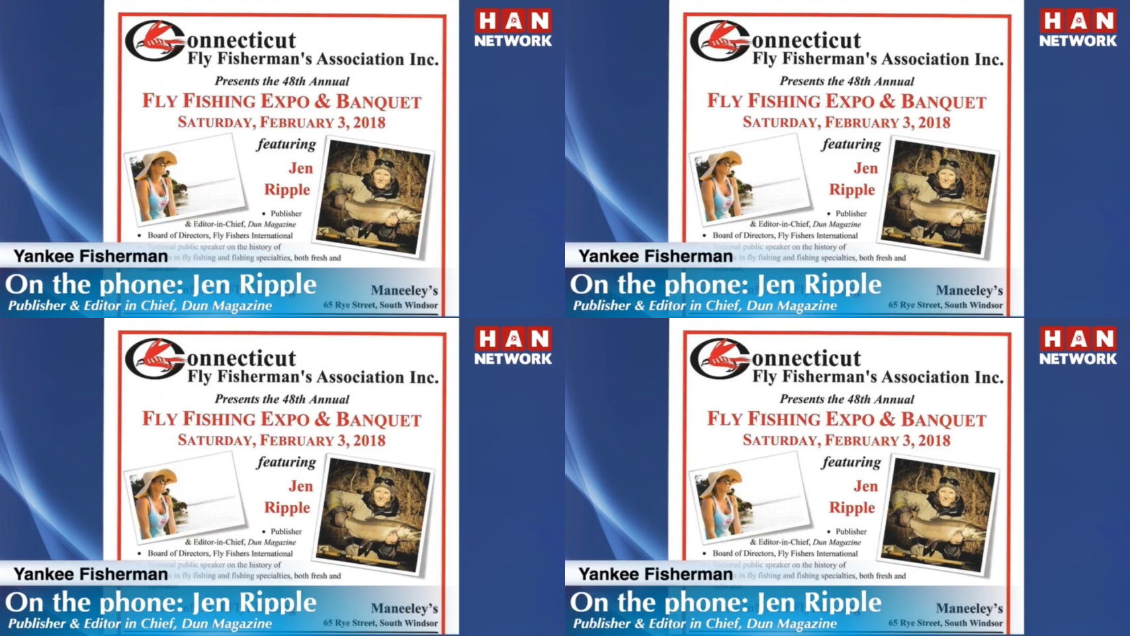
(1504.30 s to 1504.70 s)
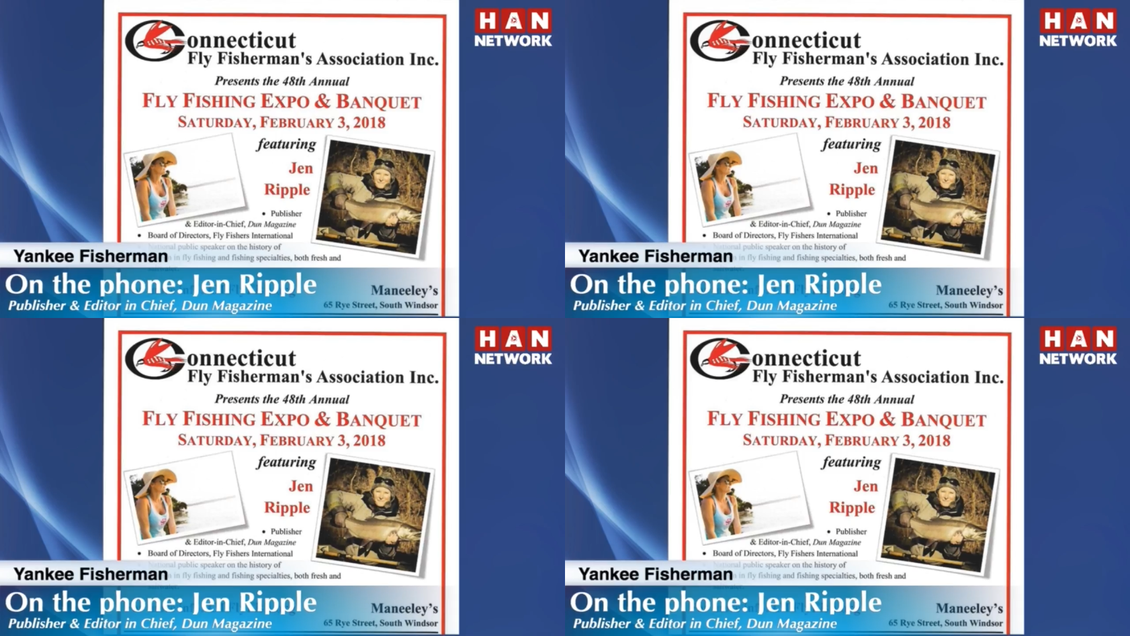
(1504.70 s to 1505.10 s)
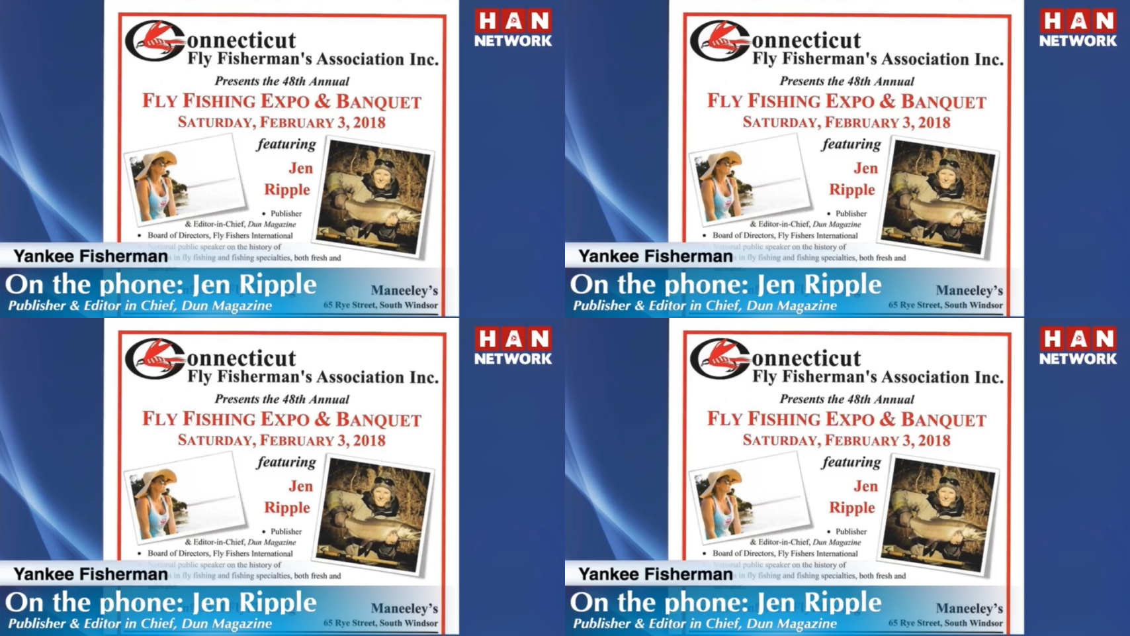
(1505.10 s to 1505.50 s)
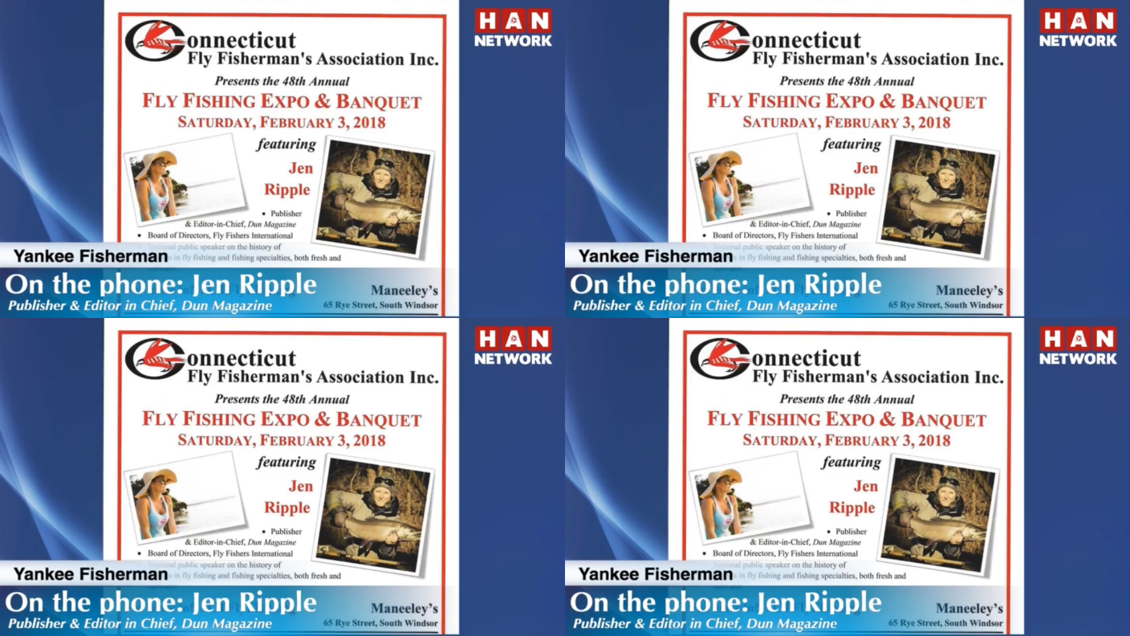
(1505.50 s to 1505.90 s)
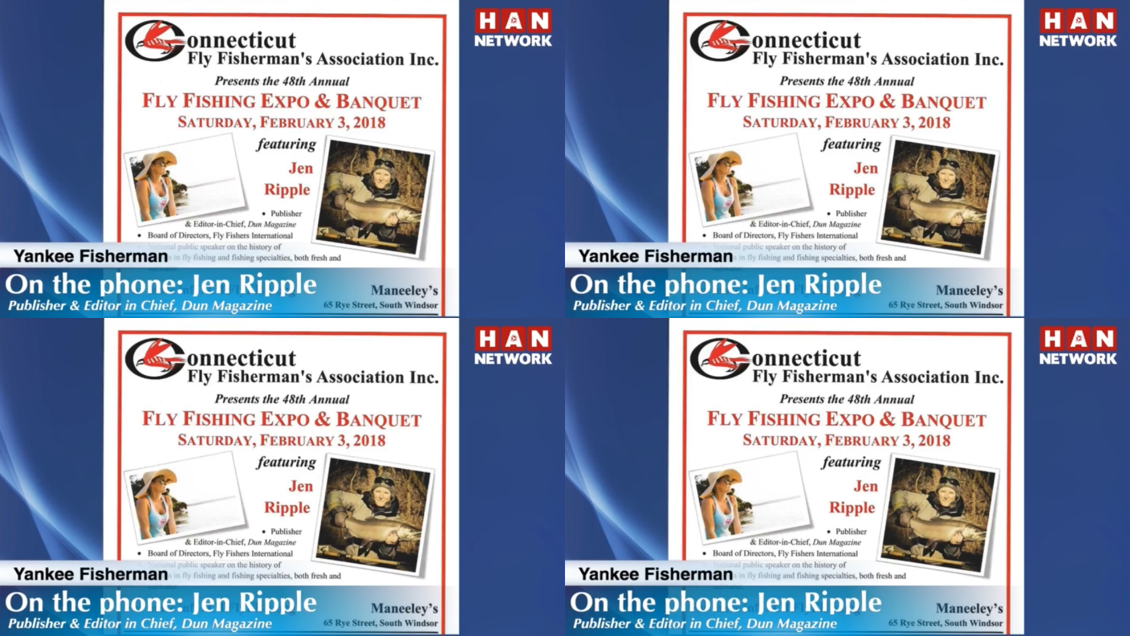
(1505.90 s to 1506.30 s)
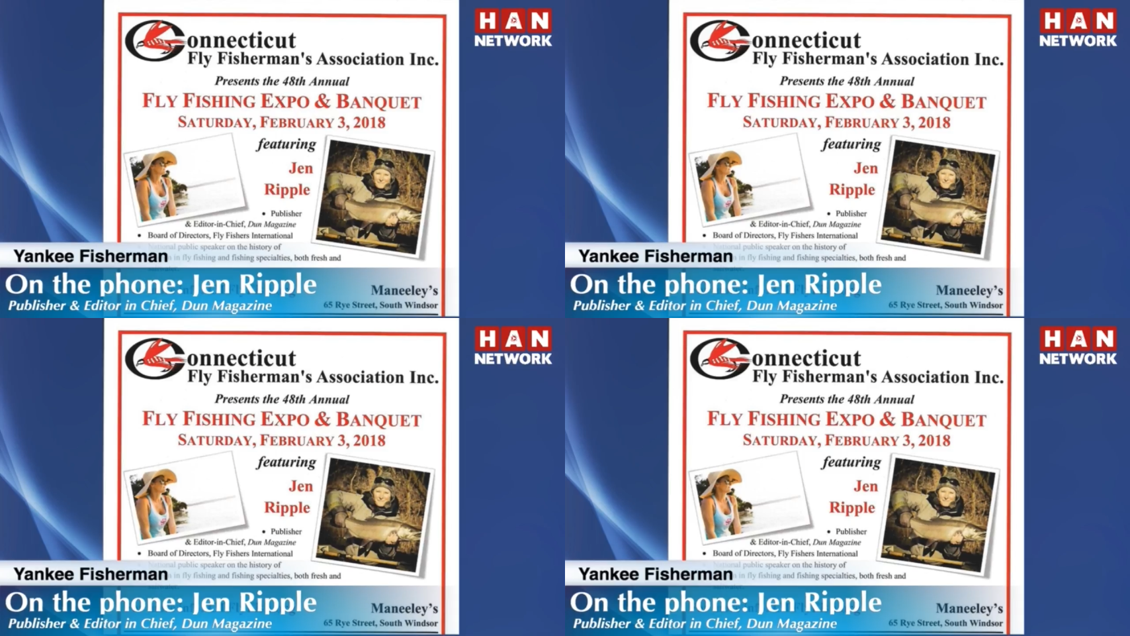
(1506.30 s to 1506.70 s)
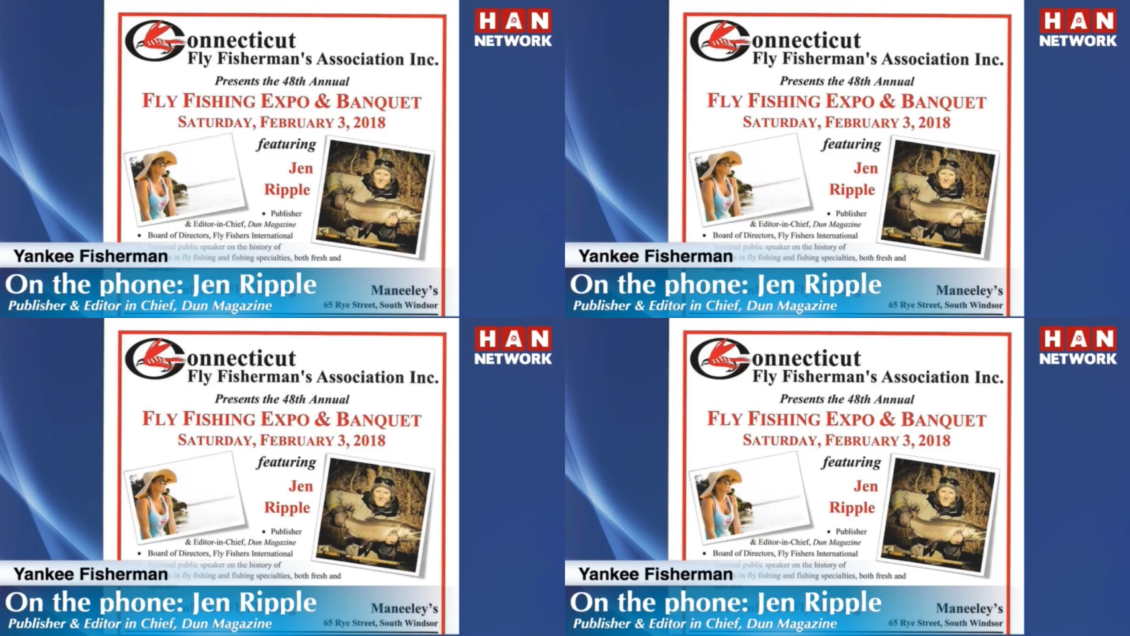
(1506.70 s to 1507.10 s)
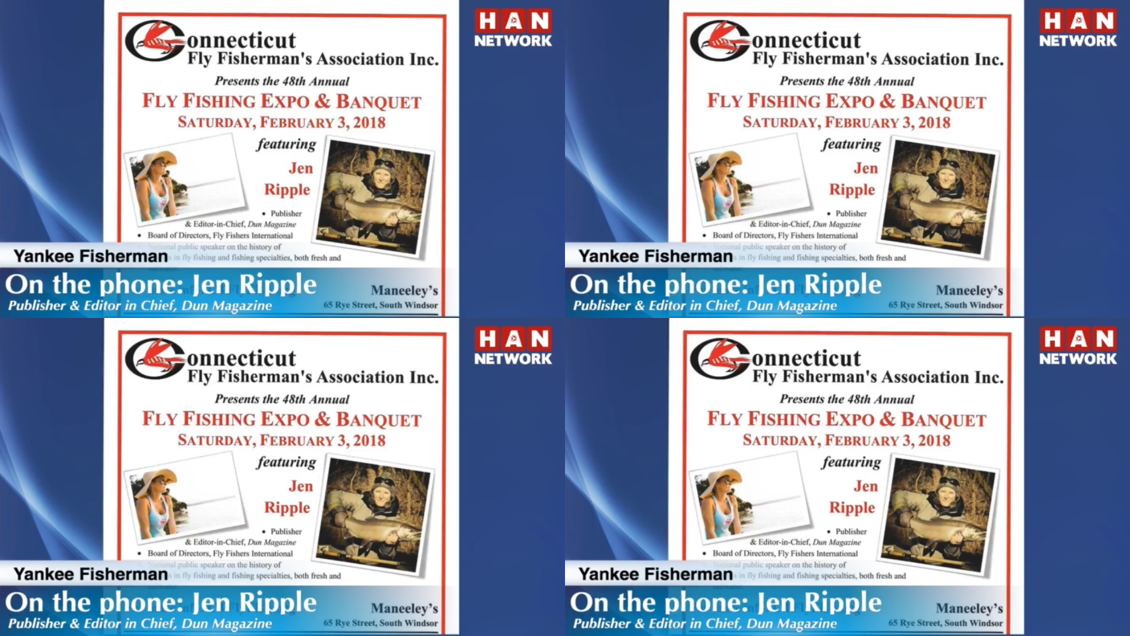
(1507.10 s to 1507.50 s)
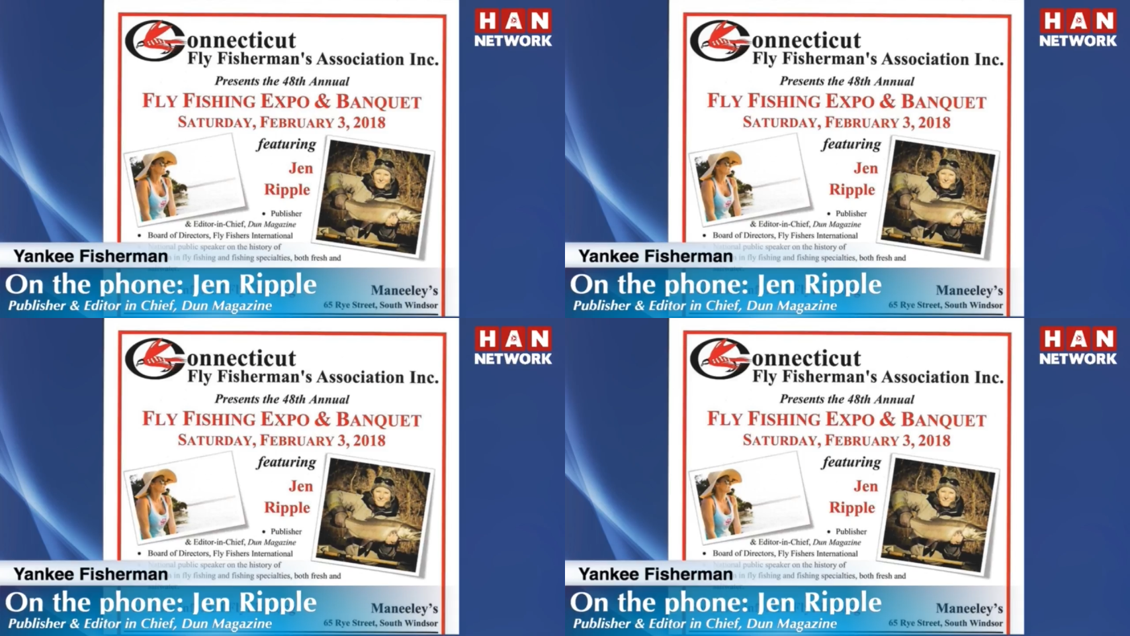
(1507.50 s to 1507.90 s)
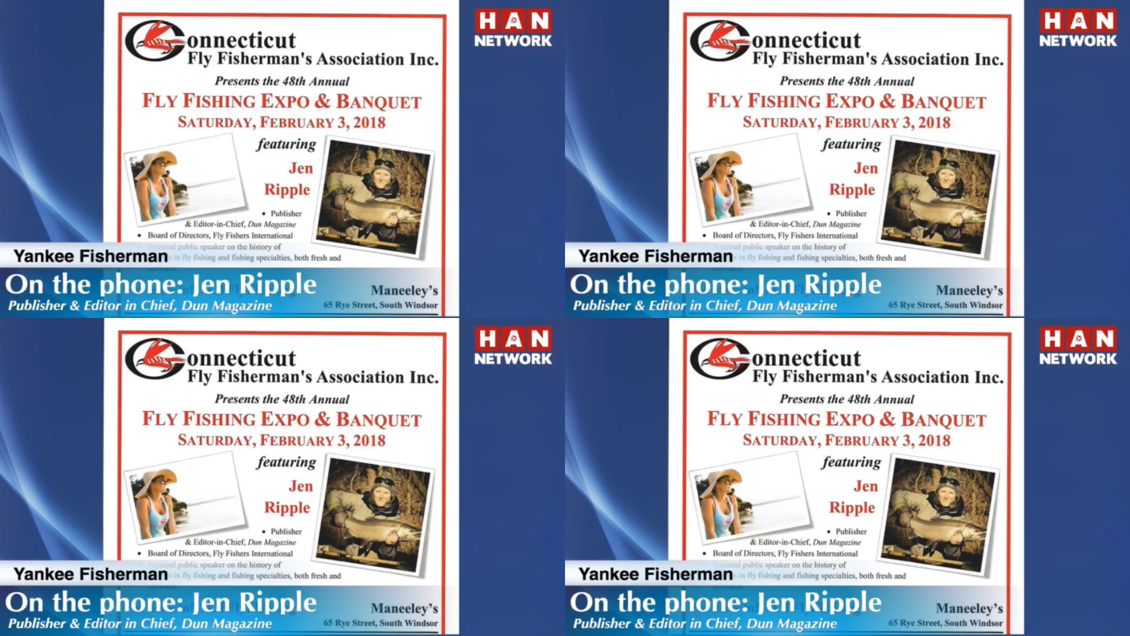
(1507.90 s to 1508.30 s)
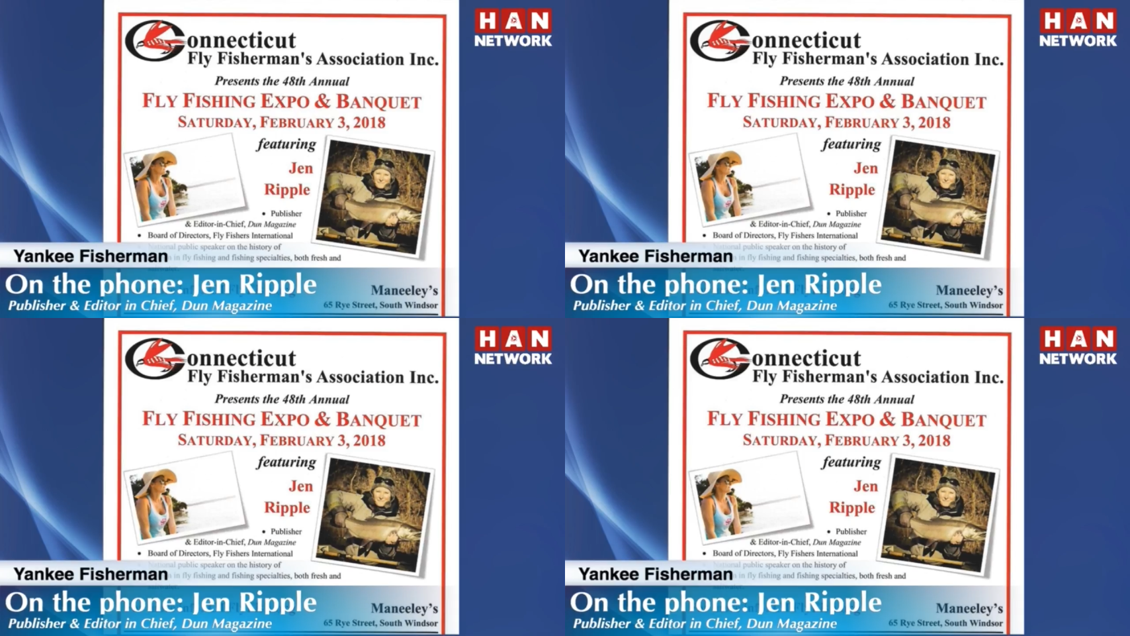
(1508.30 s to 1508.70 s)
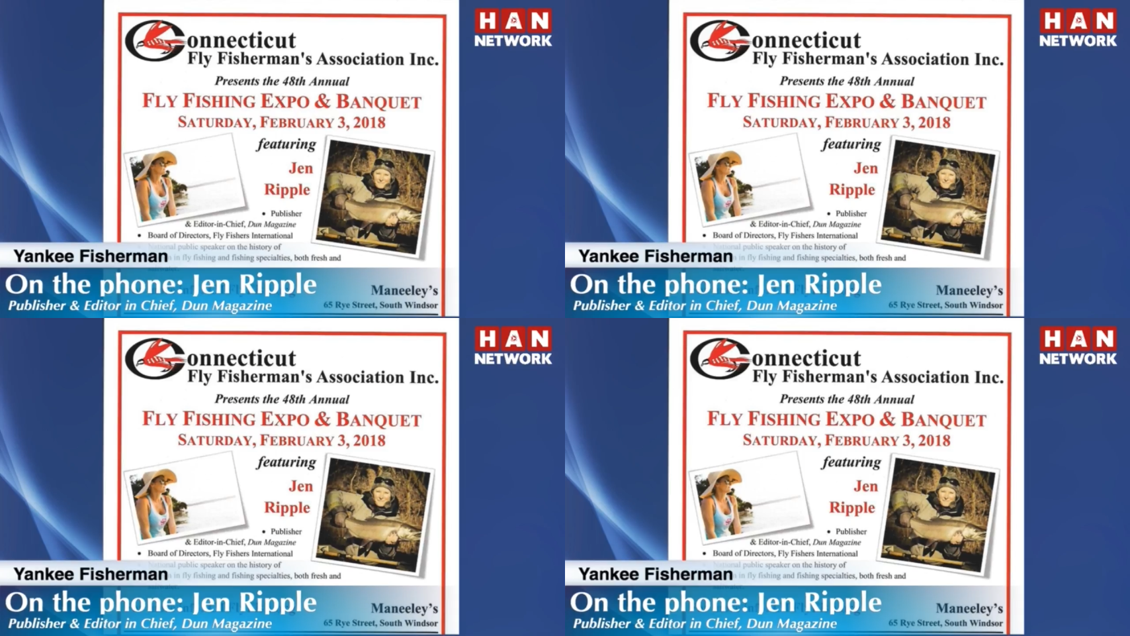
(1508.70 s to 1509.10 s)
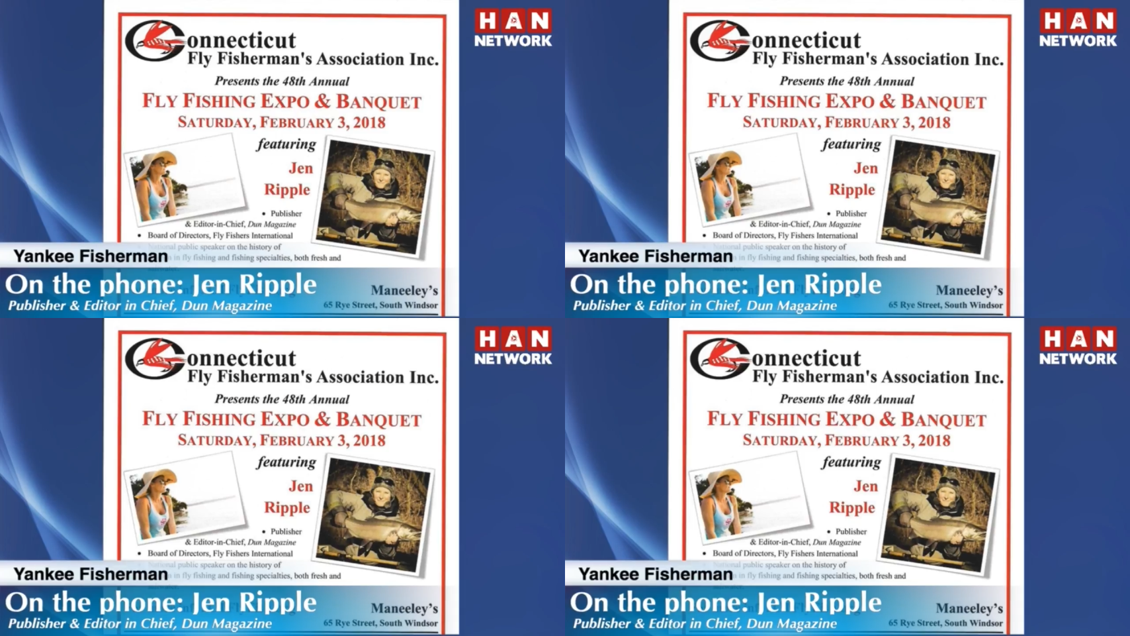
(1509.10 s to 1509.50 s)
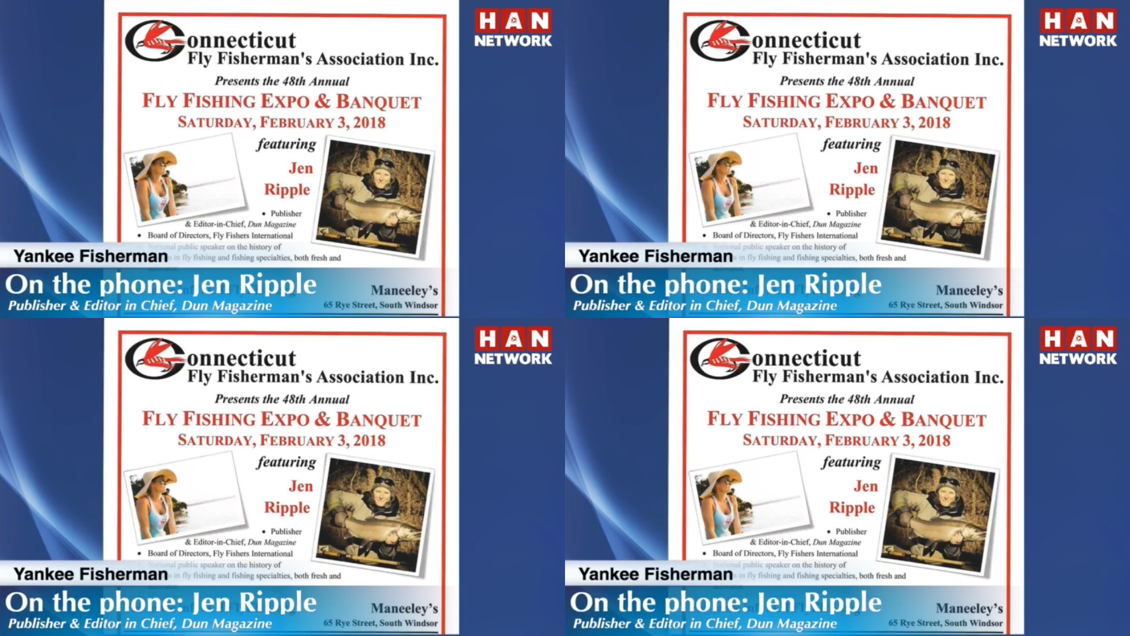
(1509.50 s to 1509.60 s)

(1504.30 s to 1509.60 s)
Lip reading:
[unreadable: no face in view]